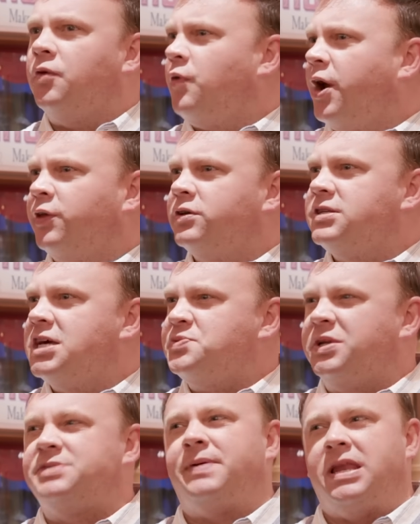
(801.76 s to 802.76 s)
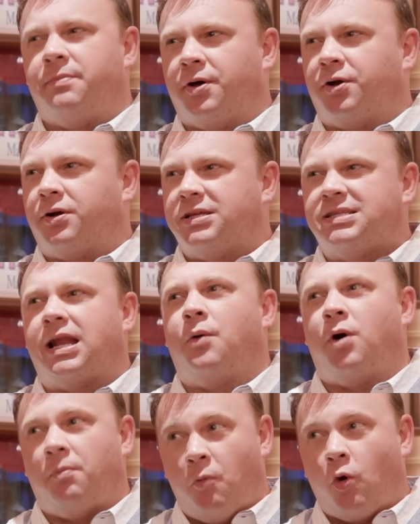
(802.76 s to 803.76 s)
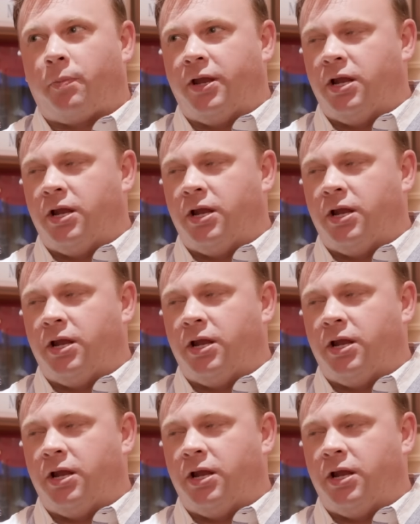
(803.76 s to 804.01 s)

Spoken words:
the regular size when it's peanut butter, because then I want more